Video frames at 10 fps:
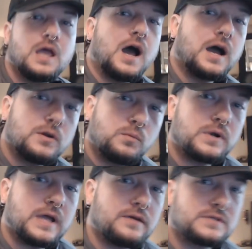I don't
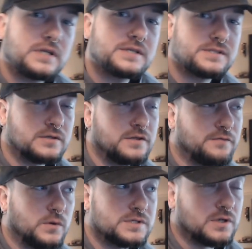wanna have to necessarily
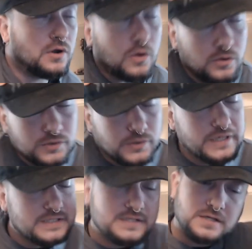focus on all the
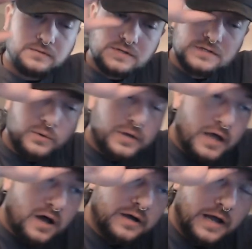crazy stuff that's going
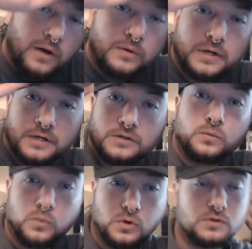on out in the
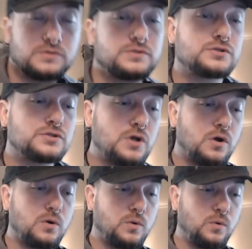world.
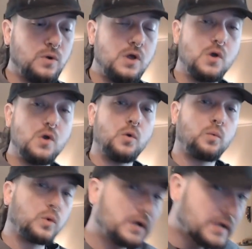So
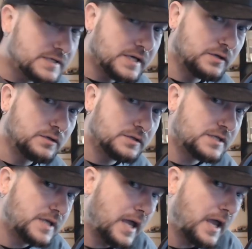we're going to take a look
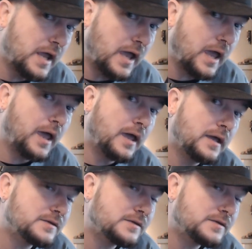today at